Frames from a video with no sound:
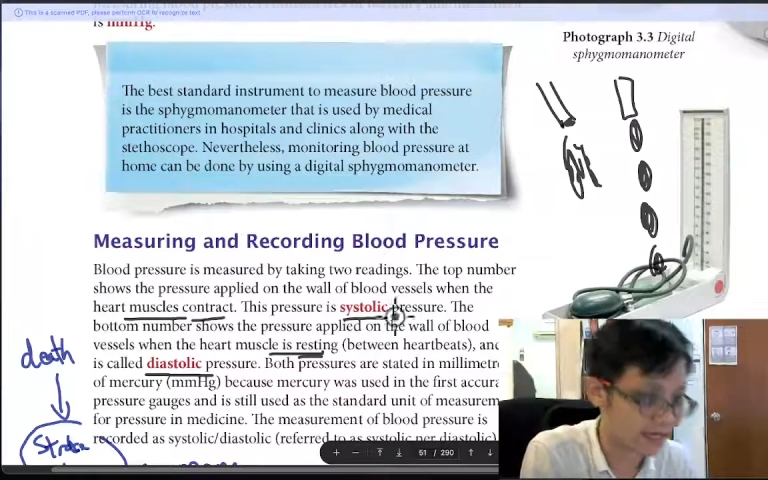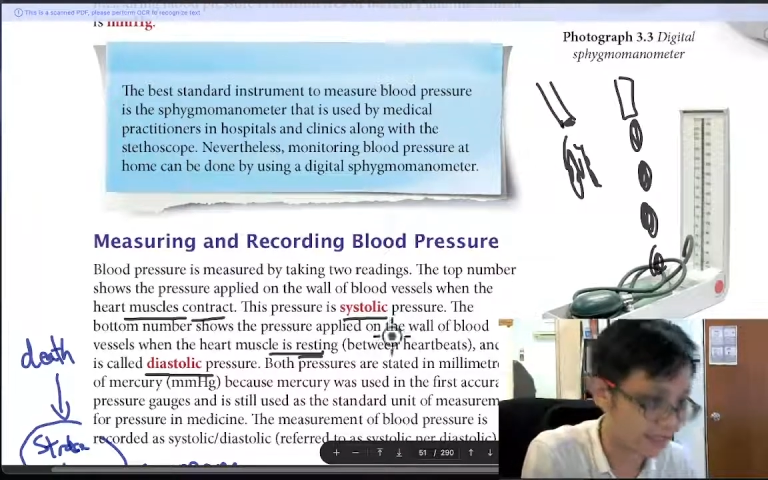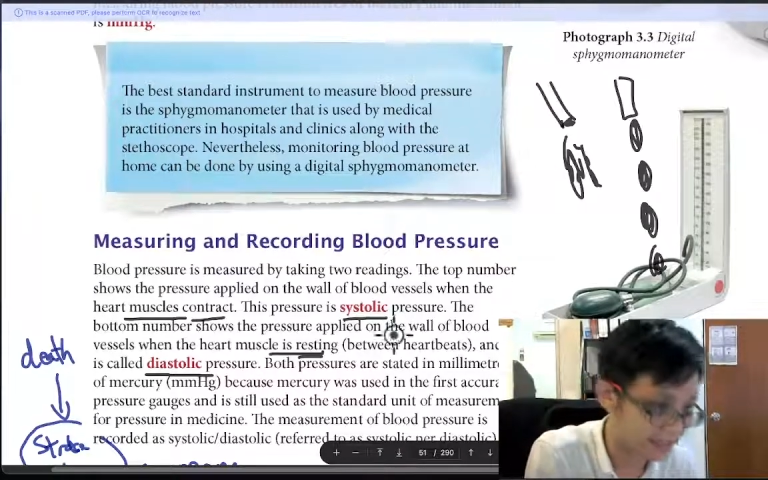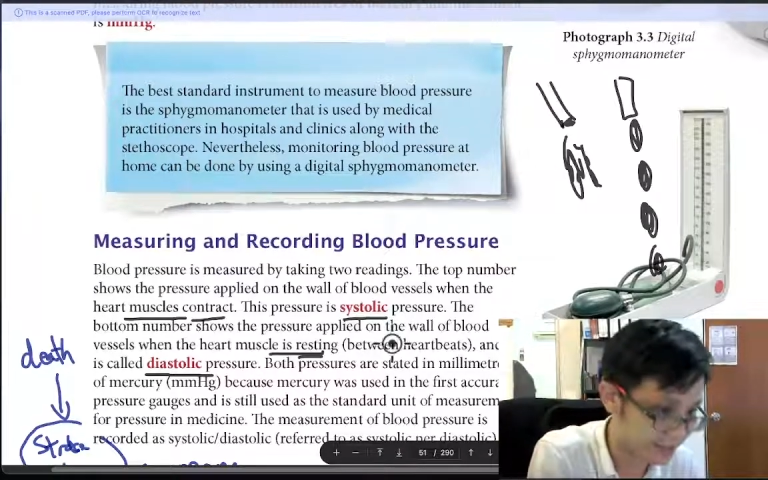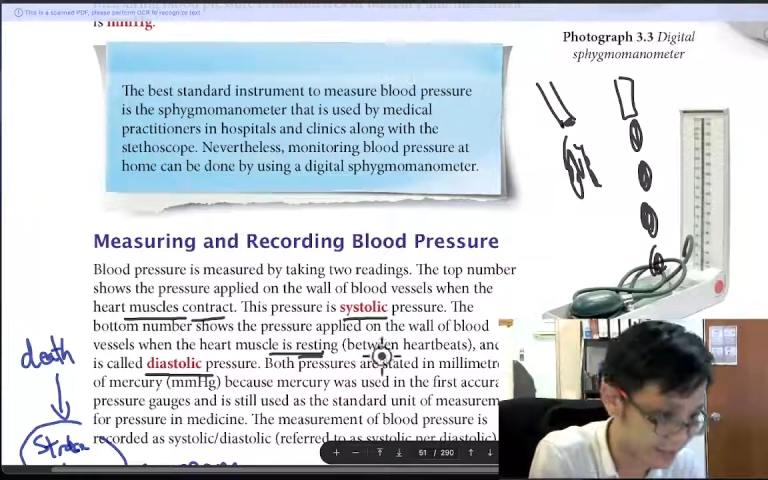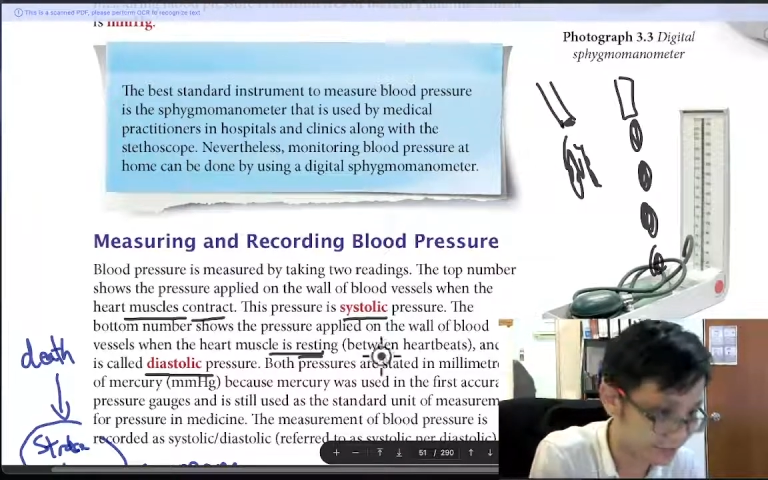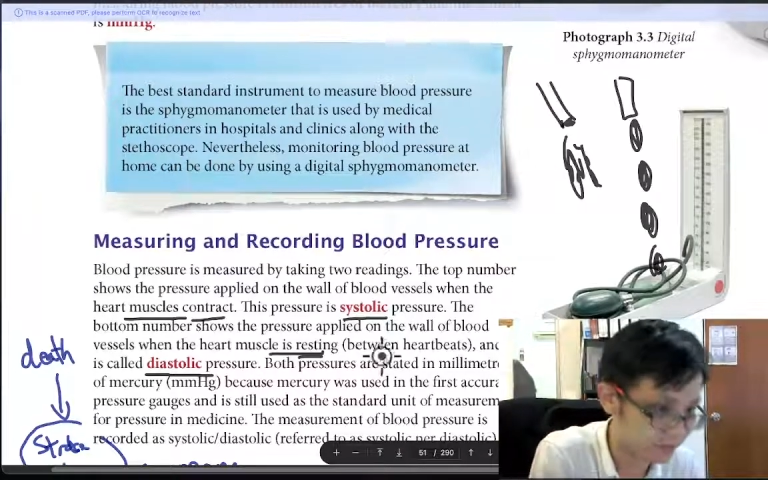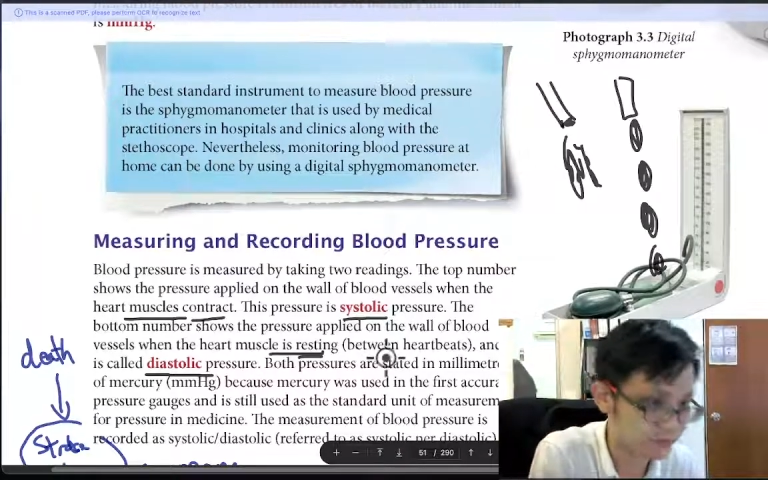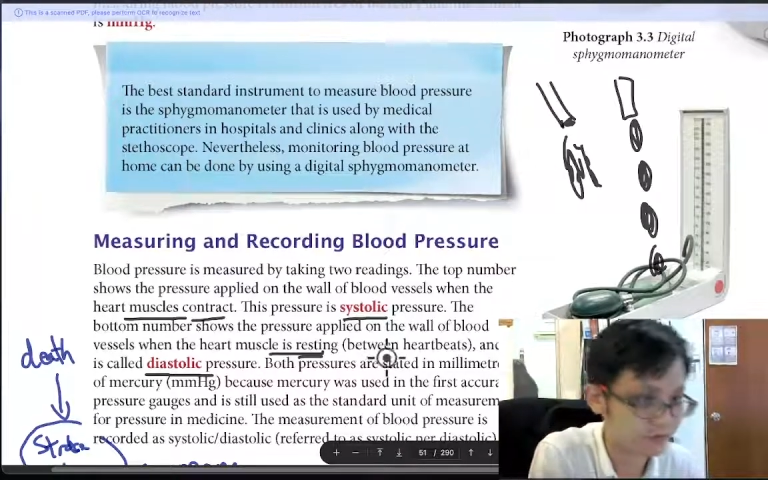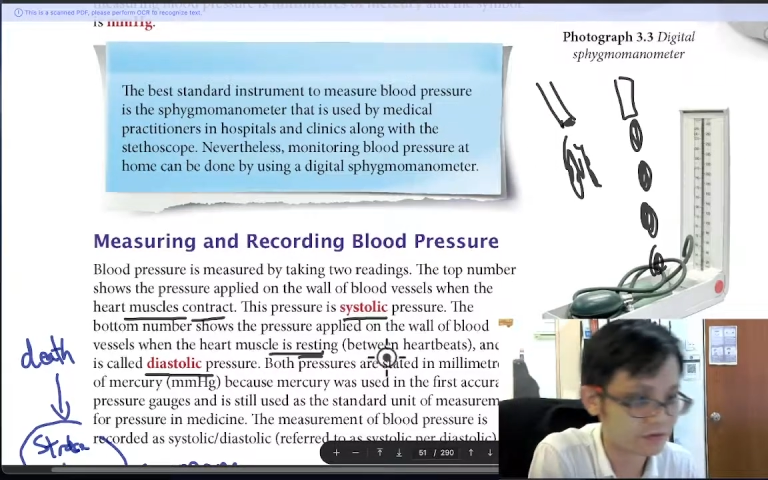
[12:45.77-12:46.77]
itself.
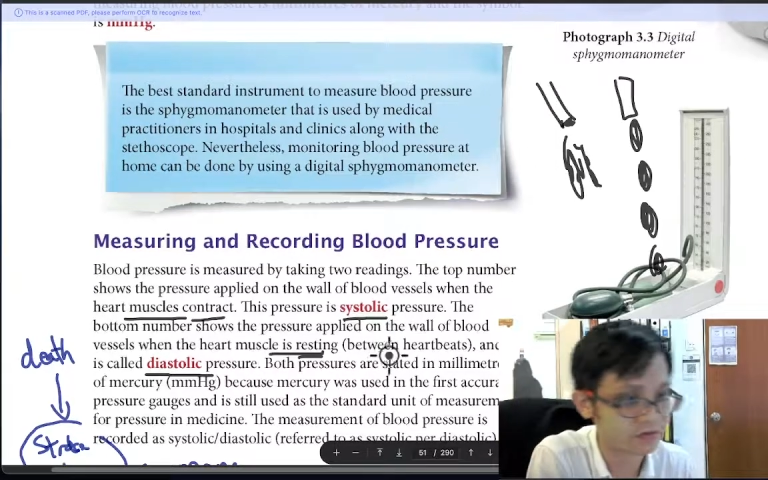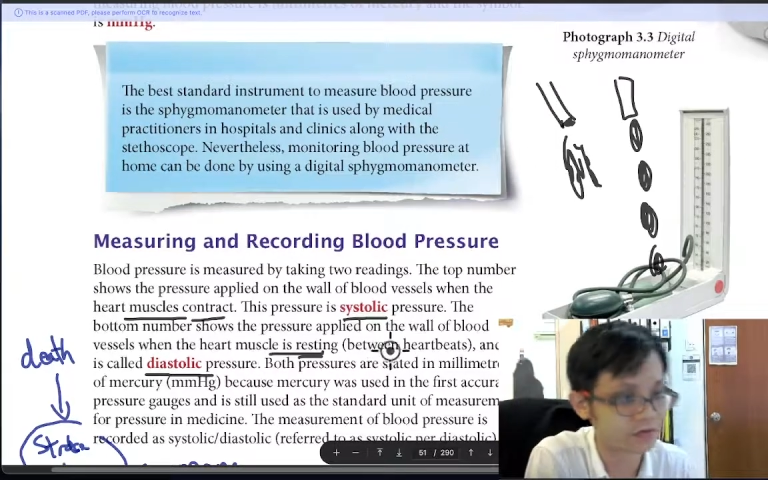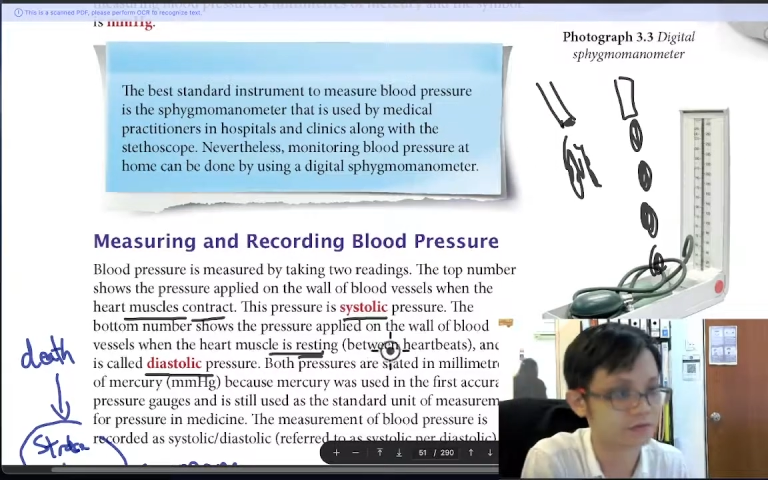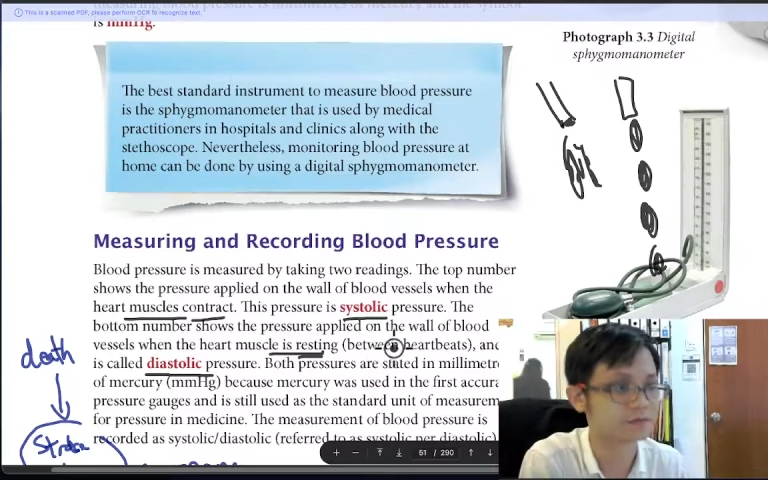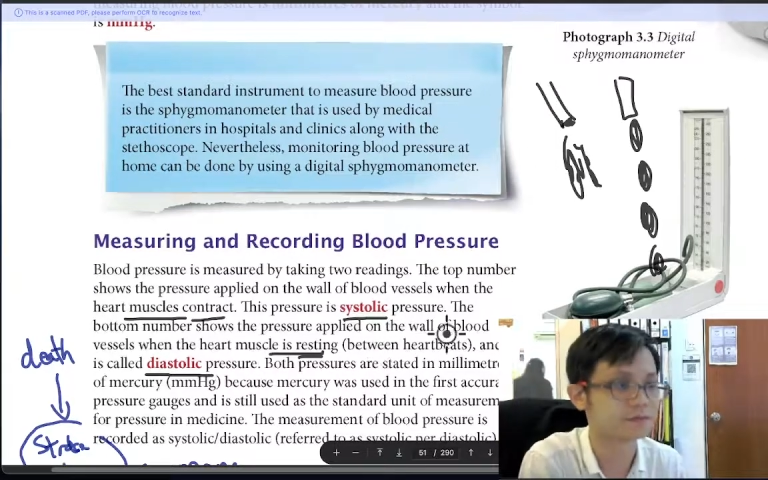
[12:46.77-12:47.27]
So